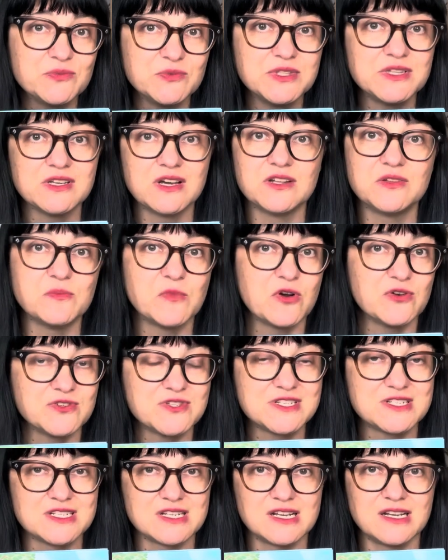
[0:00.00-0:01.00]
with
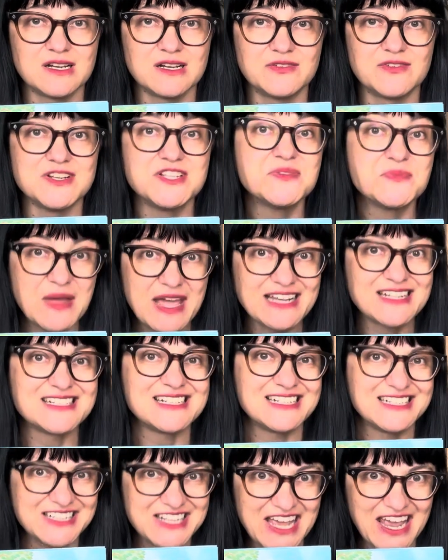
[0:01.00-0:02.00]
utmost uh, respect
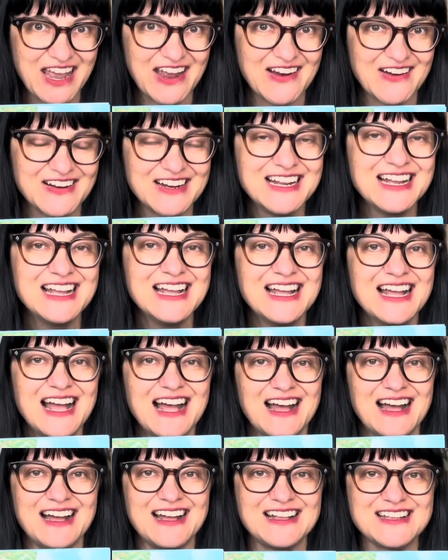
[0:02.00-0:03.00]
and care.
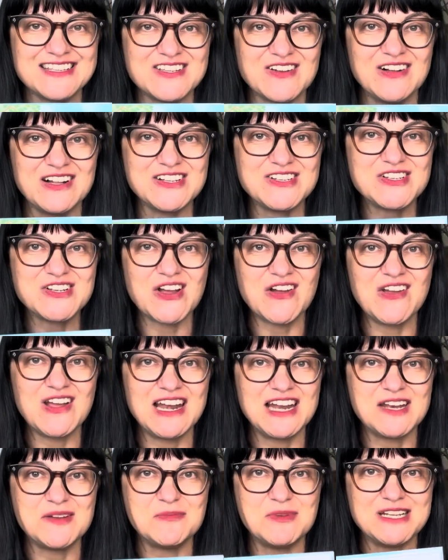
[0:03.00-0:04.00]
Uh, so I'll show you a
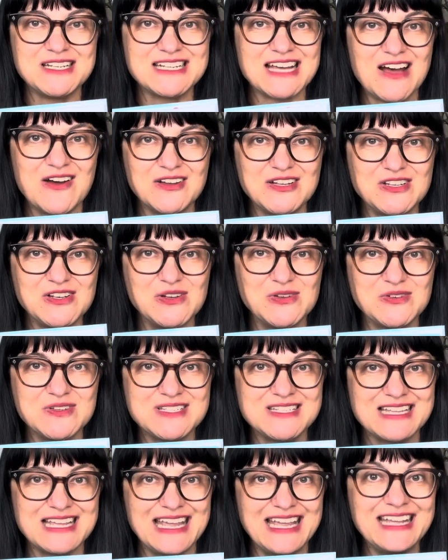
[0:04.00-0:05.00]
little bit how it
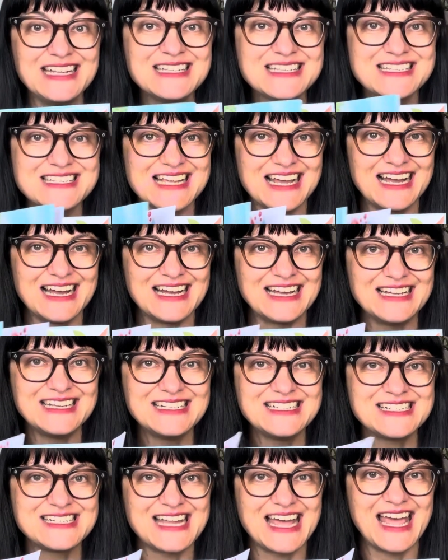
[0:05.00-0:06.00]
looks
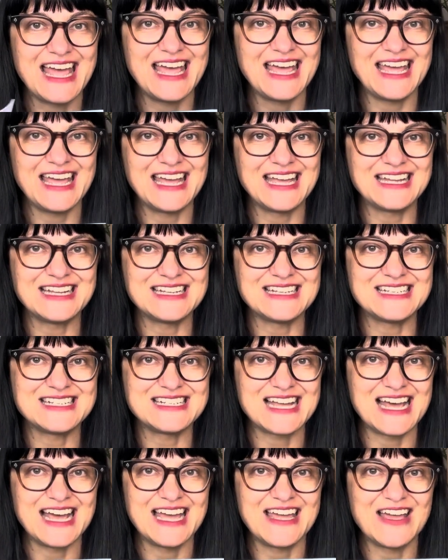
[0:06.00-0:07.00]
inside and
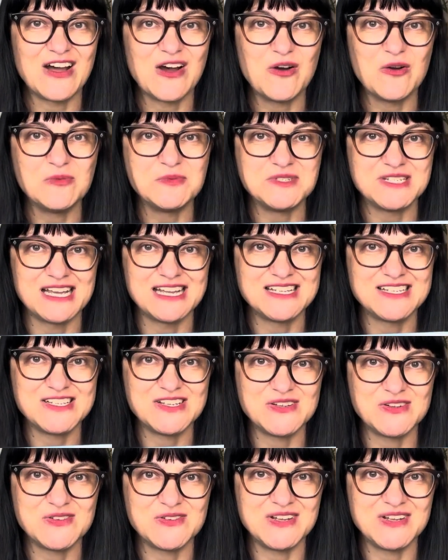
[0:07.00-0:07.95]
I hope that you